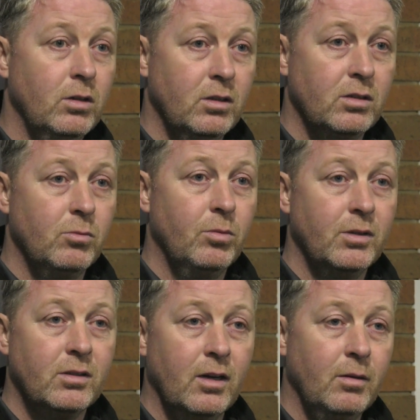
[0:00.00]
at this moment
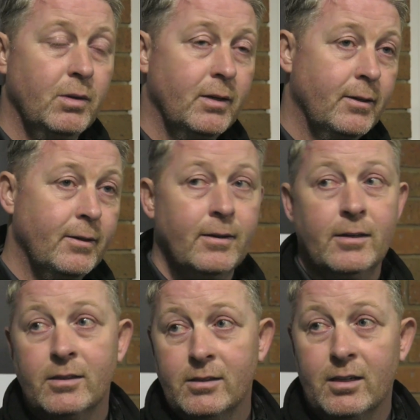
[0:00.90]
in time
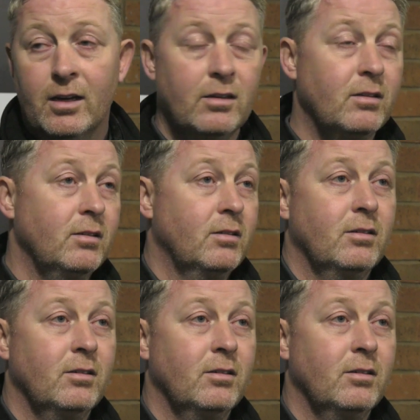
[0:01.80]
to get a